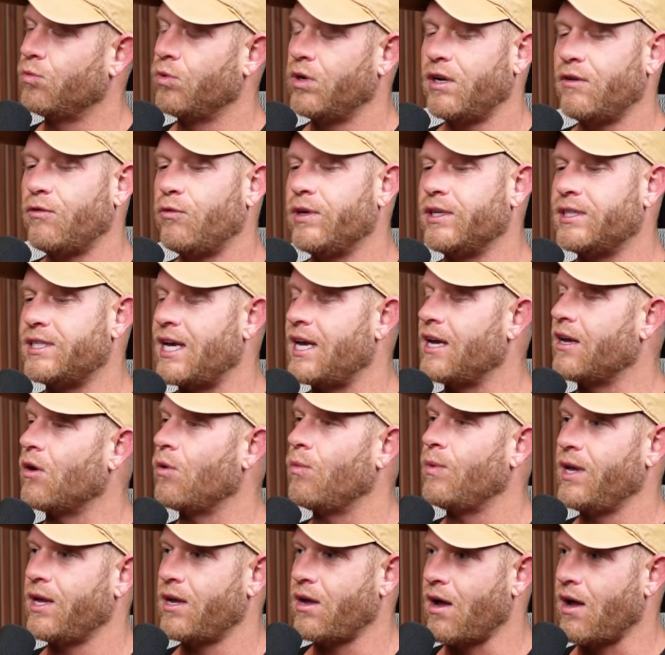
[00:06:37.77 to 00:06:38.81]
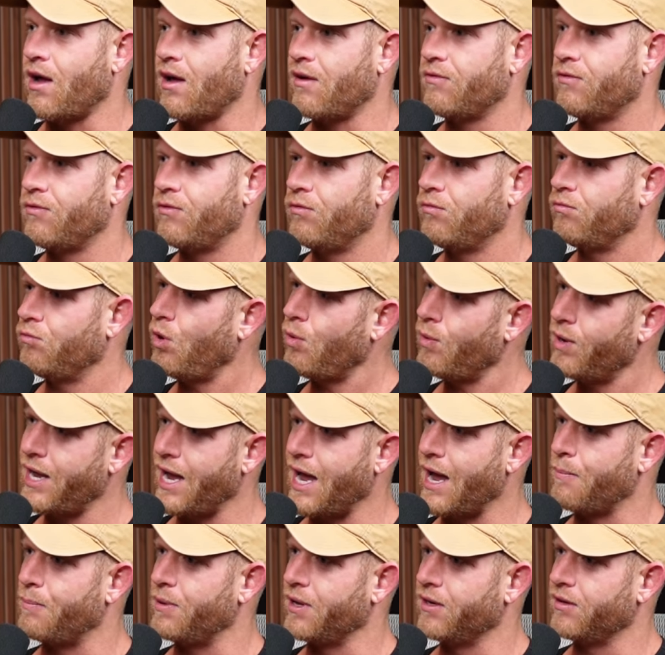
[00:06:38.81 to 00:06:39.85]
What if we take a week off? What would
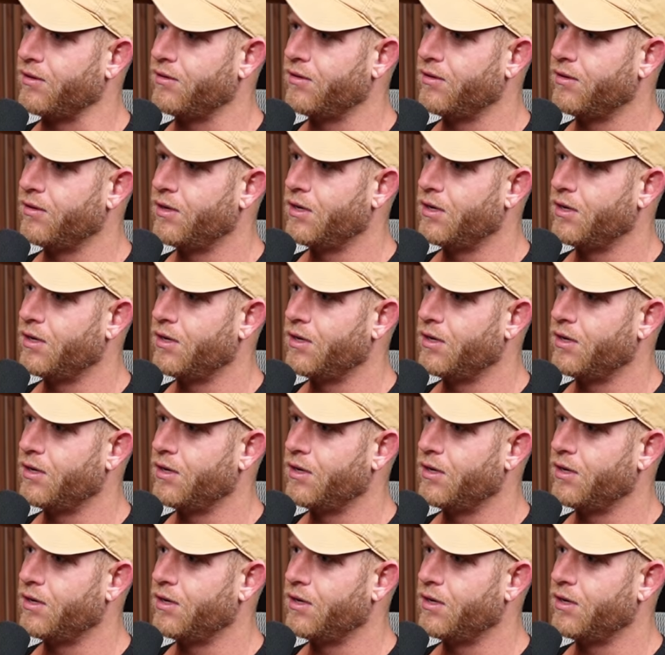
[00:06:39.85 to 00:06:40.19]
happen?